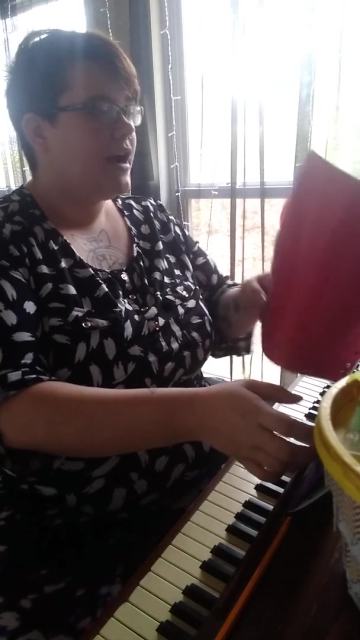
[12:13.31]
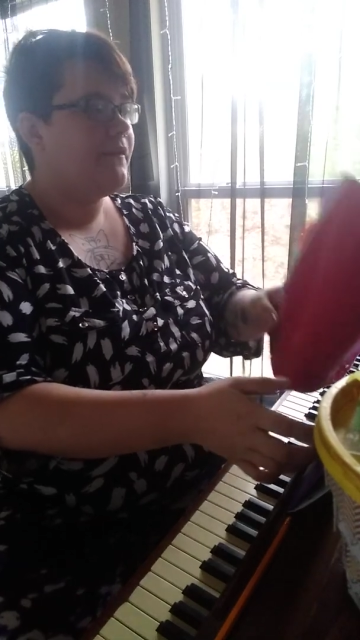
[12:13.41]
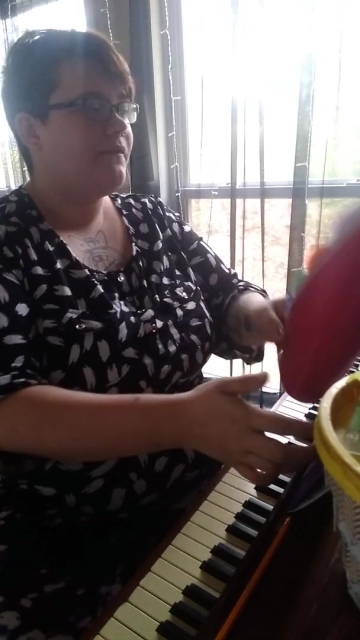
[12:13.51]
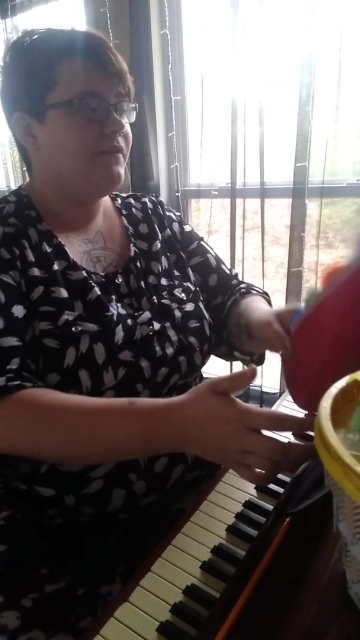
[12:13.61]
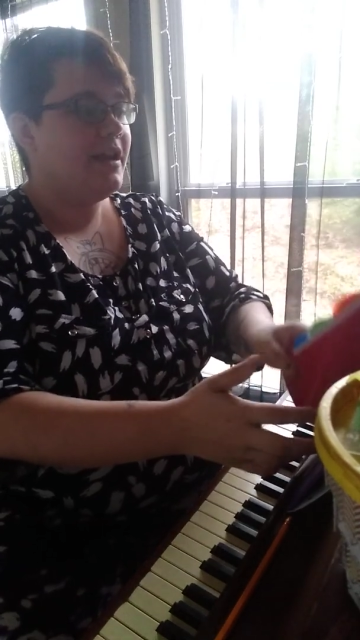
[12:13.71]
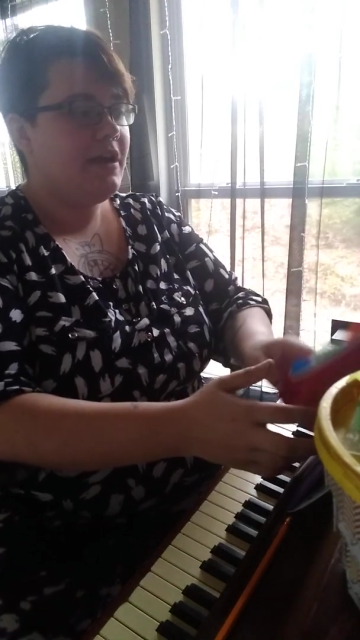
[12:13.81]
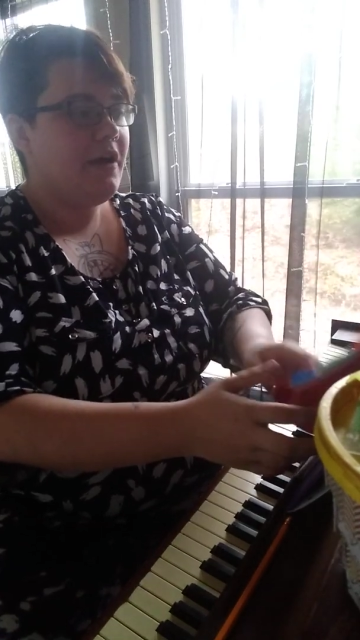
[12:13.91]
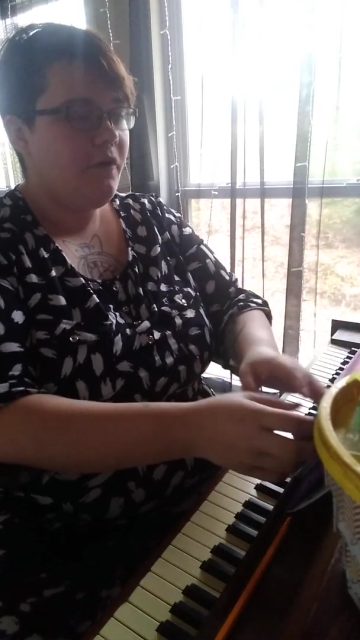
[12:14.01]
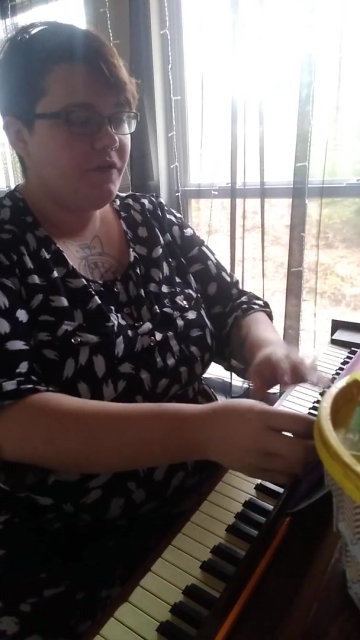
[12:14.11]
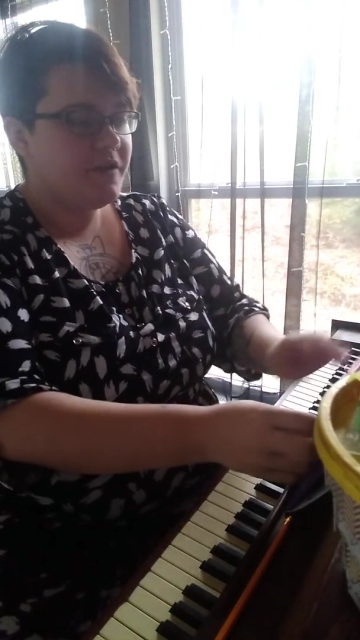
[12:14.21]
our
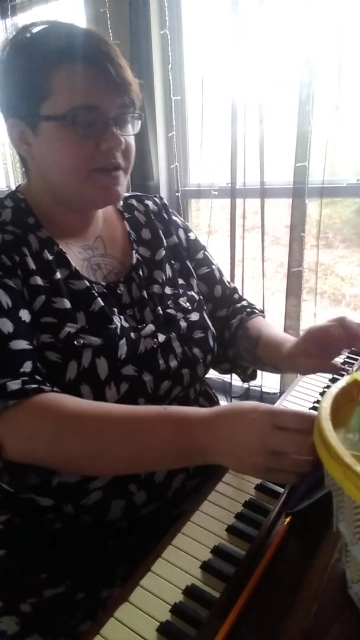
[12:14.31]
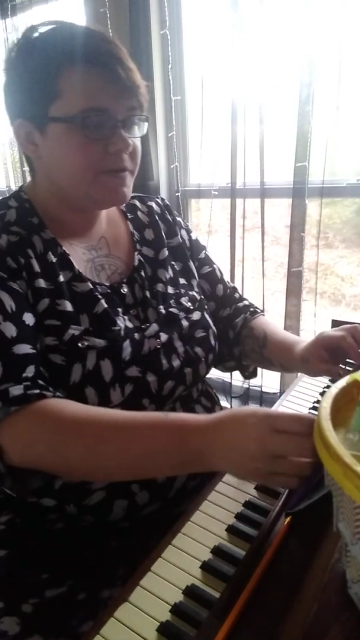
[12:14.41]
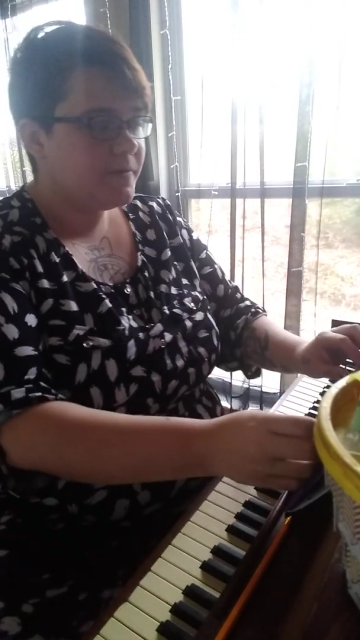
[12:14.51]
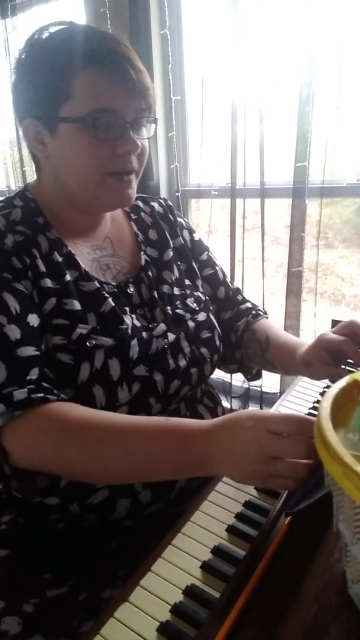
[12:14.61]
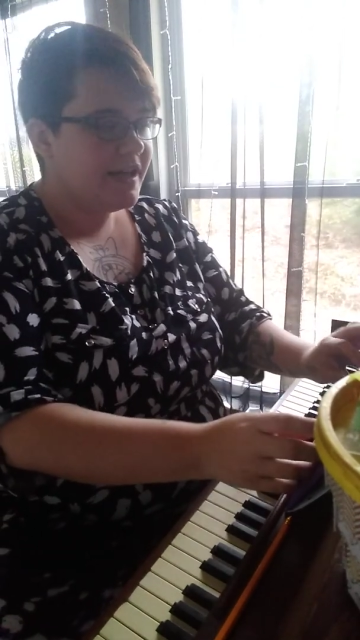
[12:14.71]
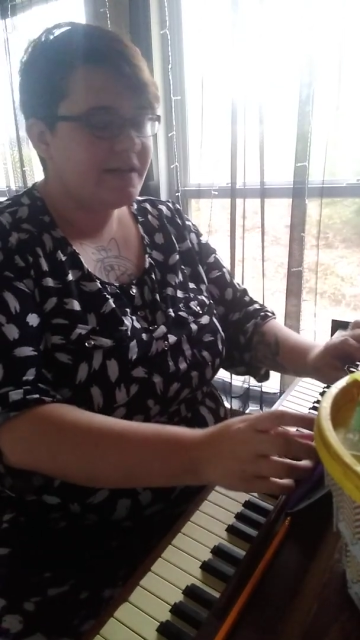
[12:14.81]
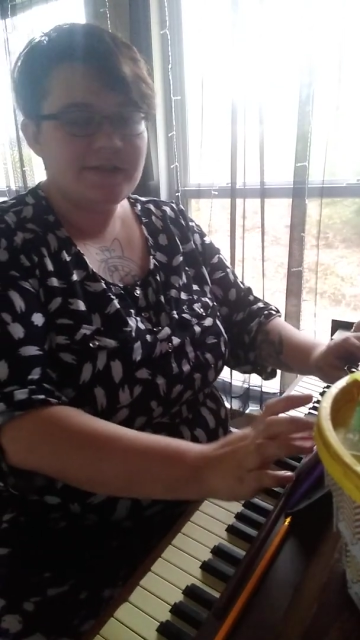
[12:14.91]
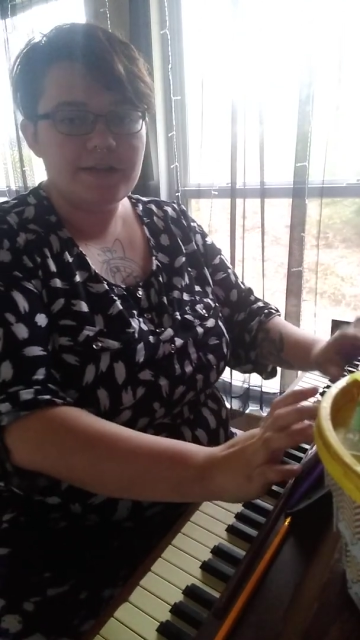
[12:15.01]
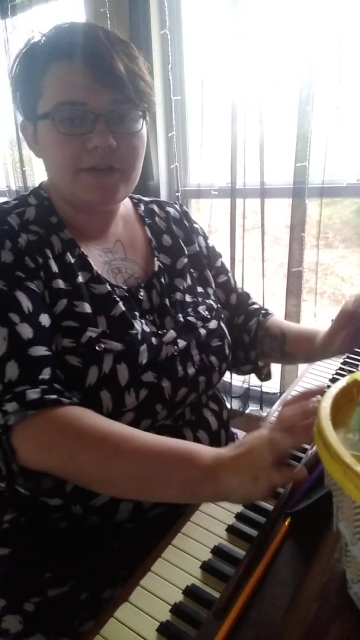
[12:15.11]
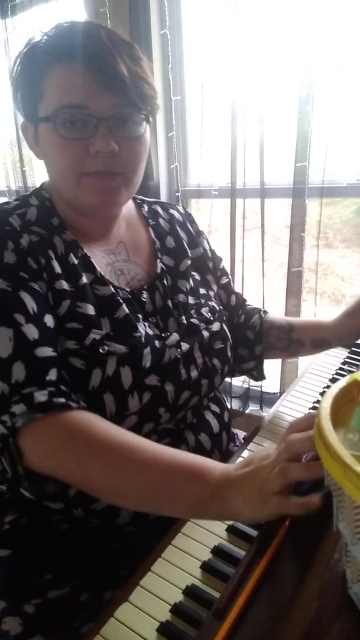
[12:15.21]
video for this week.
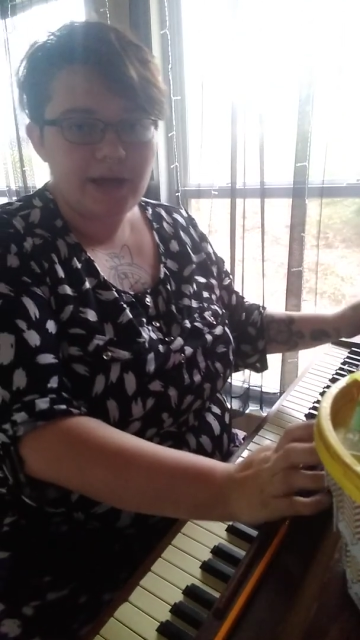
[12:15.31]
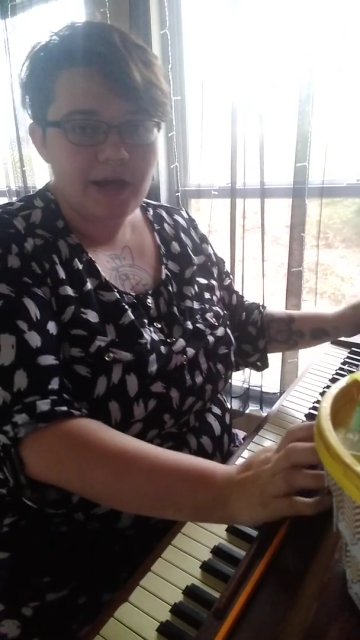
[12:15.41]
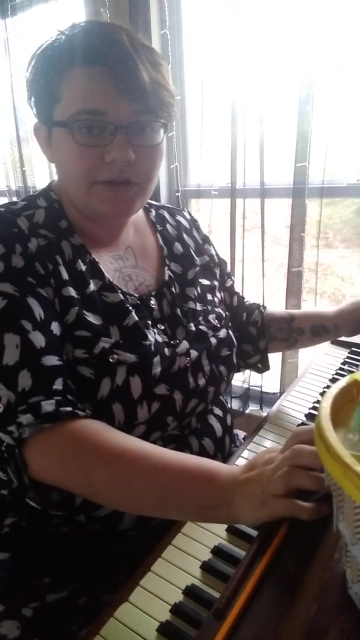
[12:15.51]
It's a little bit